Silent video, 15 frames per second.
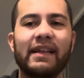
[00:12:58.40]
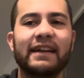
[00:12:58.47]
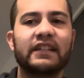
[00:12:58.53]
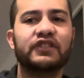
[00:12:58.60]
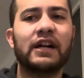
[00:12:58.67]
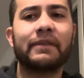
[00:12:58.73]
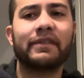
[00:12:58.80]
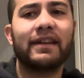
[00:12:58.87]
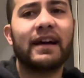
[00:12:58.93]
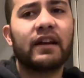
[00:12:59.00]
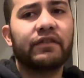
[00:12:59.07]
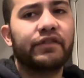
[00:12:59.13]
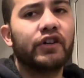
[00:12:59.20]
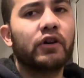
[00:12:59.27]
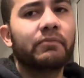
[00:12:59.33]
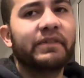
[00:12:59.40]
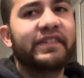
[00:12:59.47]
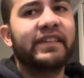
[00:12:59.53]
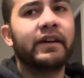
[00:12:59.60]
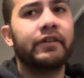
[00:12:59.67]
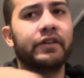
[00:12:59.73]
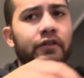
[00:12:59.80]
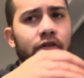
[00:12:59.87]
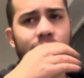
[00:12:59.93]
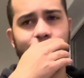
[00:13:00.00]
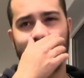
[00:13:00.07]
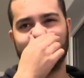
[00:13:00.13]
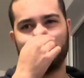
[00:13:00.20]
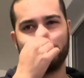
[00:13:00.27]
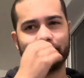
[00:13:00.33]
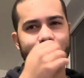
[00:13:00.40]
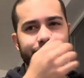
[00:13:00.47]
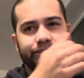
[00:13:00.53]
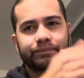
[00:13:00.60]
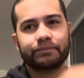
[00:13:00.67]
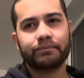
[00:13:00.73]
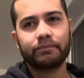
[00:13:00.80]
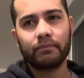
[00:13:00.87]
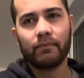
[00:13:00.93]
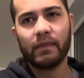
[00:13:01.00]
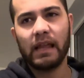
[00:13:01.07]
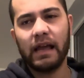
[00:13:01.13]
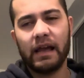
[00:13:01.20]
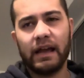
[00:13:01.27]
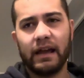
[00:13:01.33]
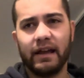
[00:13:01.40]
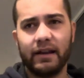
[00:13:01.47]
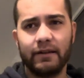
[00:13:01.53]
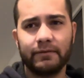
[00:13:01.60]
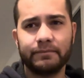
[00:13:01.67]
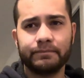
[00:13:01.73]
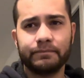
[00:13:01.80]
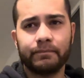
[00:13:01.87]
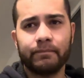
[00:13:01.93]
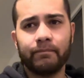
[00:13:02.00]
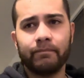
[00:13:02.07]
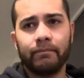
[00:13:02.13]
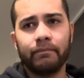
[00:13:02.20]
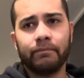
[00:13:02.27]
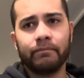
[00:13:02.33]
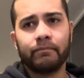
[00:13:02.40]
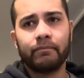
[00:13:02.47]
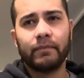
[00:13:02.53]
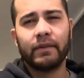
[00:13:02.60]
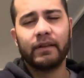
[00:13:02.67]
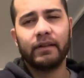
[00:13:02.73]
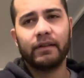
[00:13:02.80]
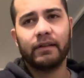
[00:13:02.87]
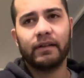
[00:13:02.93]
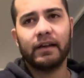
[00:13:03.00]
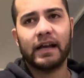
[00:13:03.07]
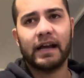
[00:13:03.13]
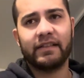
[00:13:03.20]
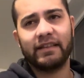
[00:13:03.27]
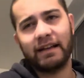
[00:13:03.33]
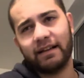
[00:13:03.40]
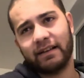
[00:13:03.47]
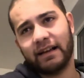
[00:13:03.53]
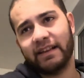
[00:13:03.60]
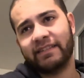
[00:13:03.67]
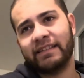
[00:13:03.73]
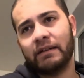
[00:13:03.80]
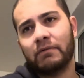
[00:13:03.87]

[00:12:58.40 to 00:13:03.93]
dropped a lot of dope material, and I see